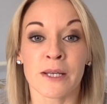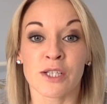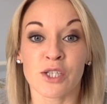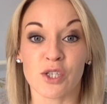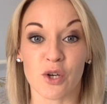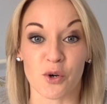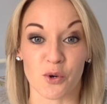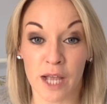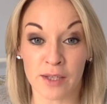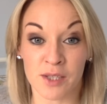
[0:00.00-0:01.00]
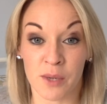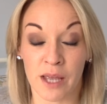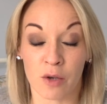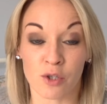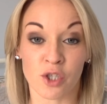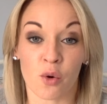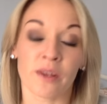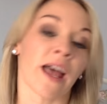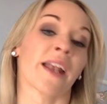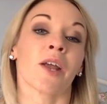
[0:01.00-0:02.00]
So that's the way I'm going to go
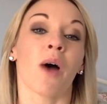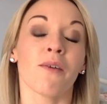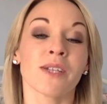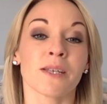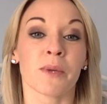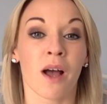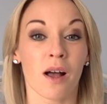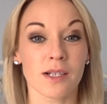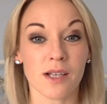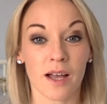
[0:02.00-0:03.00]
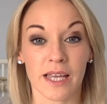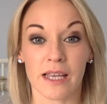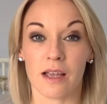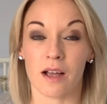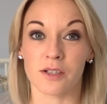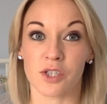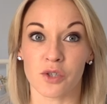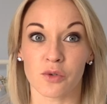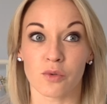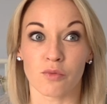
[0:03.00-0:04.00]
with that. Now, obviously, because I
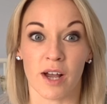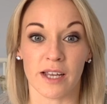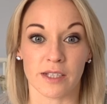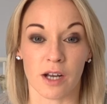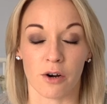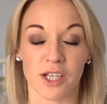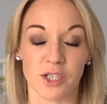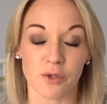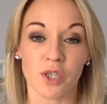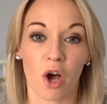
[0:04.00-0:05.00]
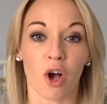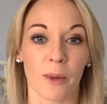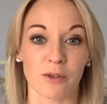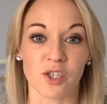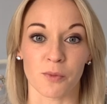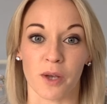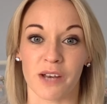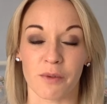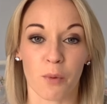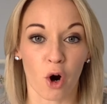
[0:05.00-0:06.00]
do write, or I do talk about some kind
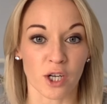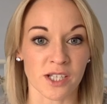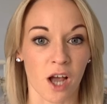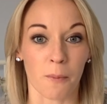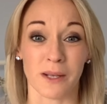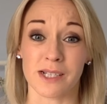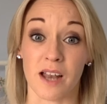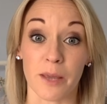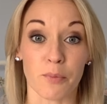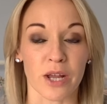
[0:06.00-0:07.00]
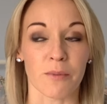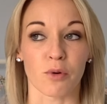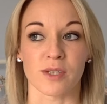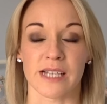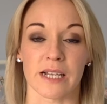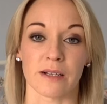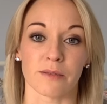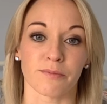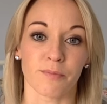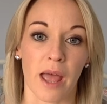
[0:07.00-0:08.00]
of important topics like pre and
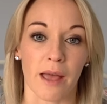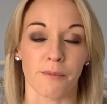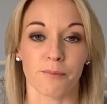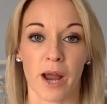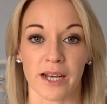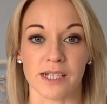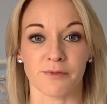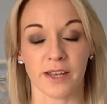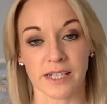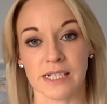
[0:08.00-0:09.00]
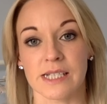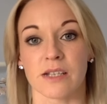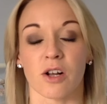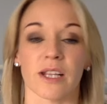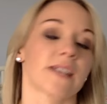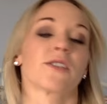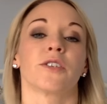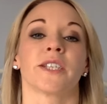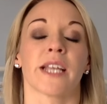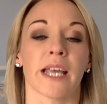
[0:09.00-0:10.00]
postnatal pregnancy fitness and all that
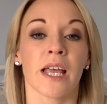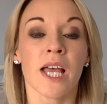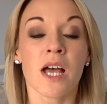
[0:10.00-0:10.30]
sort of thing,